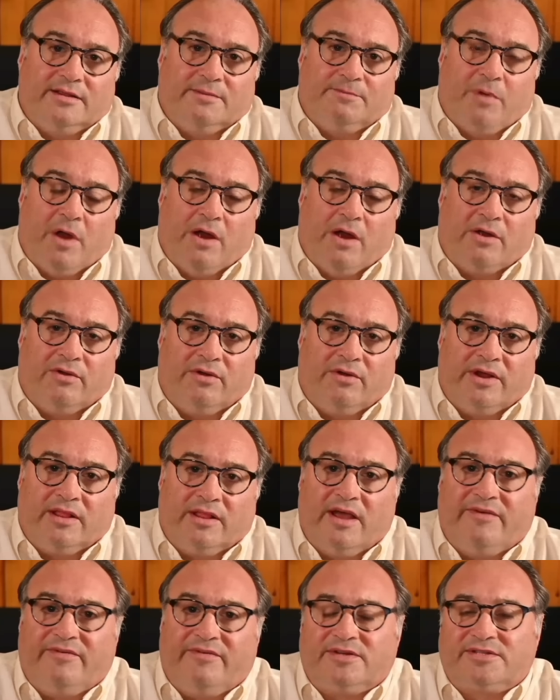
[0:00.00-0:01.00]
the
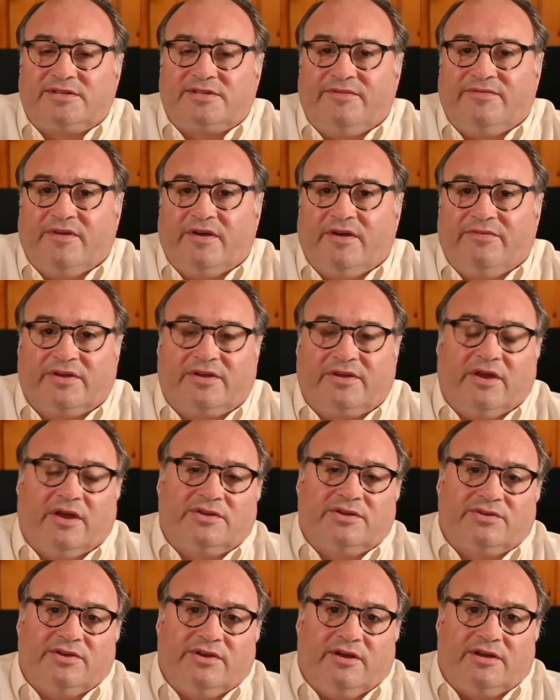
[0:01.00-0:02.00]
borrowing levels of, of the
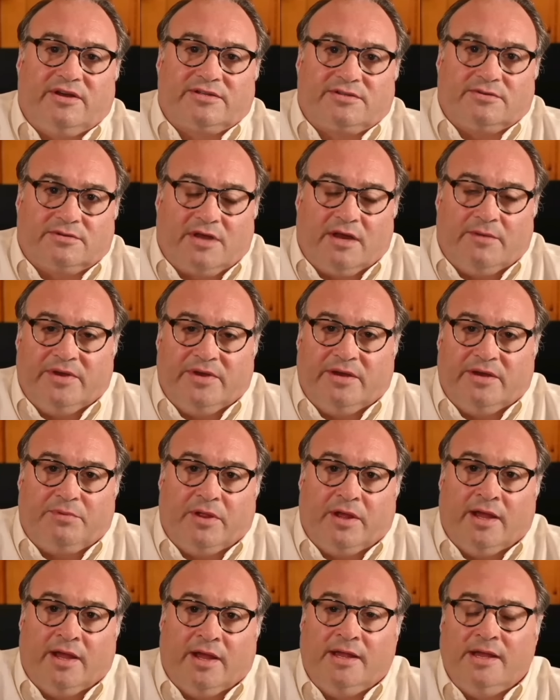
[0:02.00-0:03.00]
country also come into
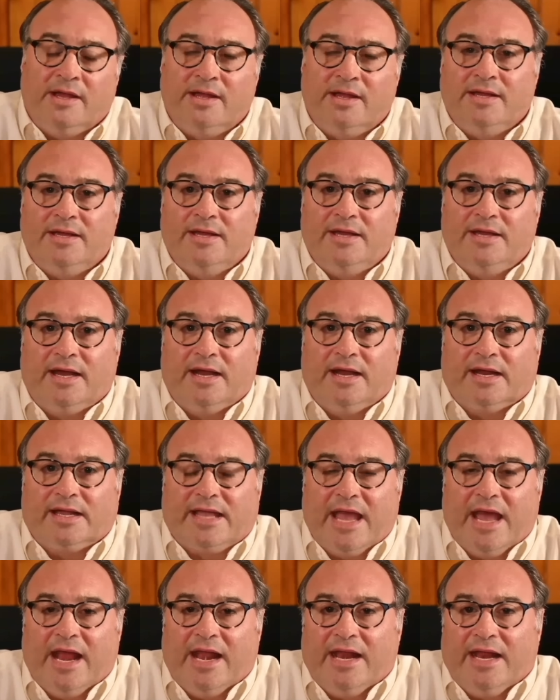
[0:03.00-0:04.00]
play. And
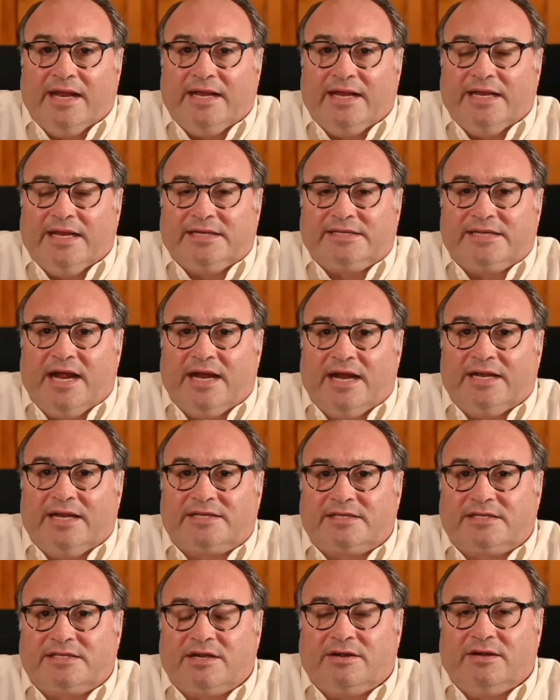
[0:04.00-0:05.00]
again, it, it's not
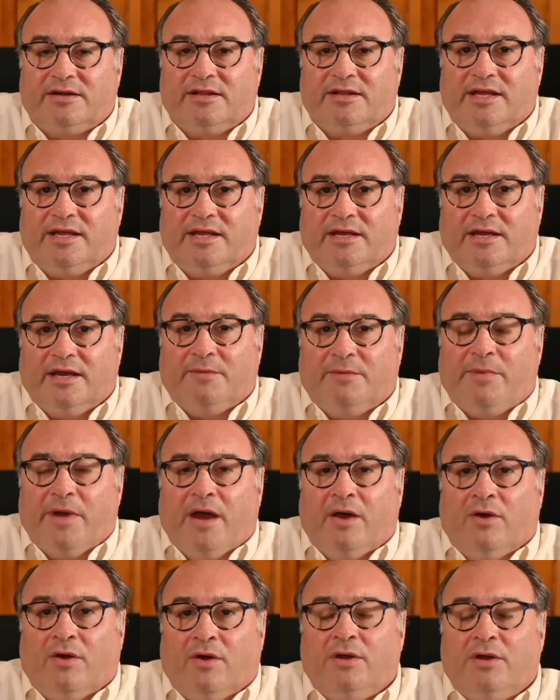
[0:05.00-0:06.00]
necessarily
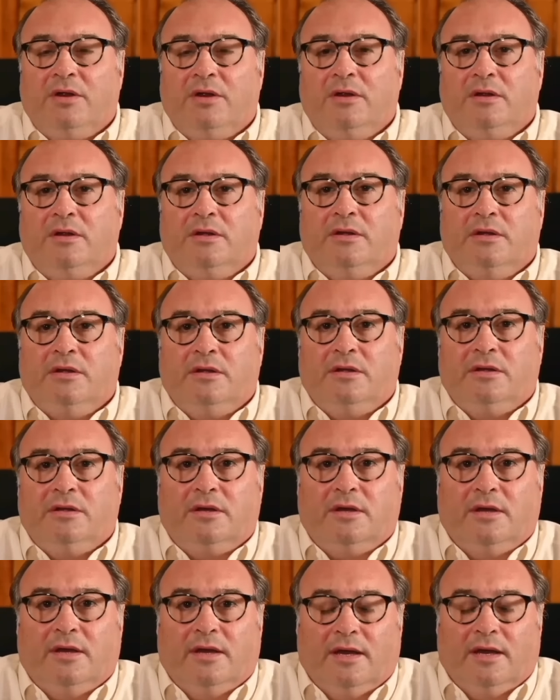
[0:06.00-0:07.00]
about
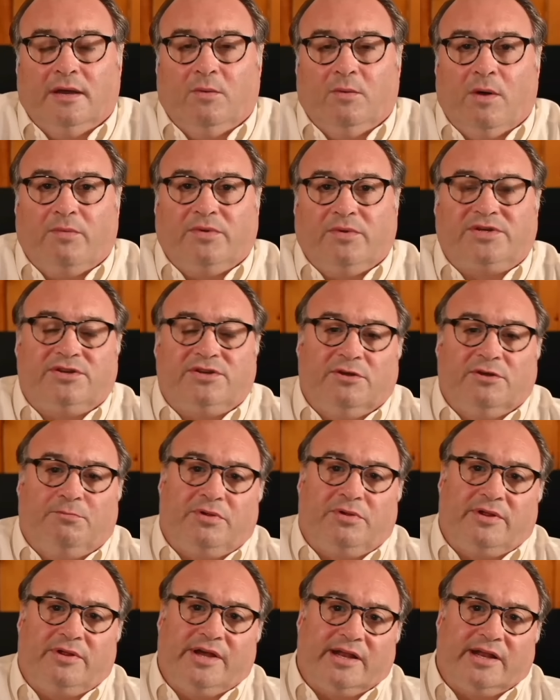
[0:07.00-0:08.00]
uh, what we should do
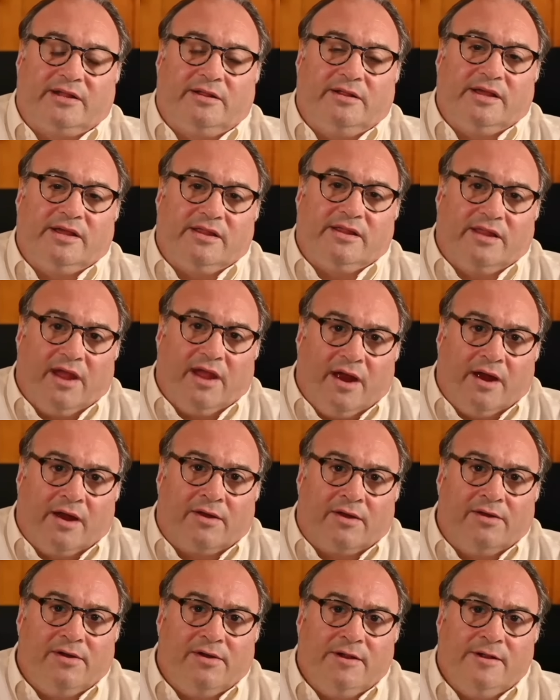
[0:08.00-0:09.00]
politically
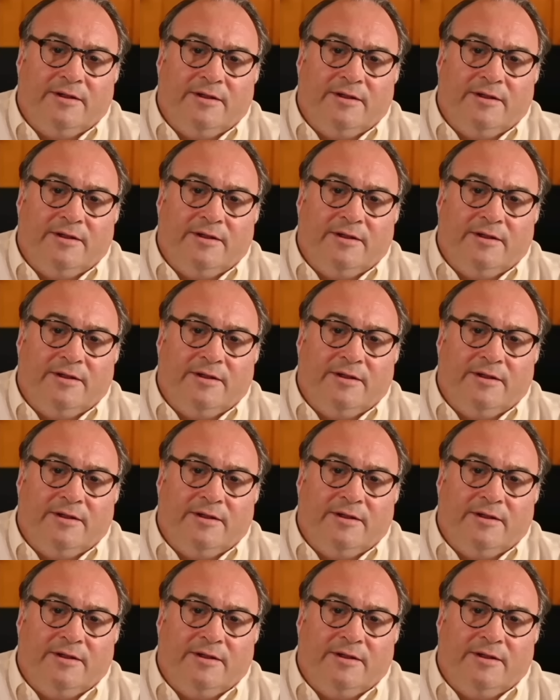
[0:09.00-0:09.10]
there.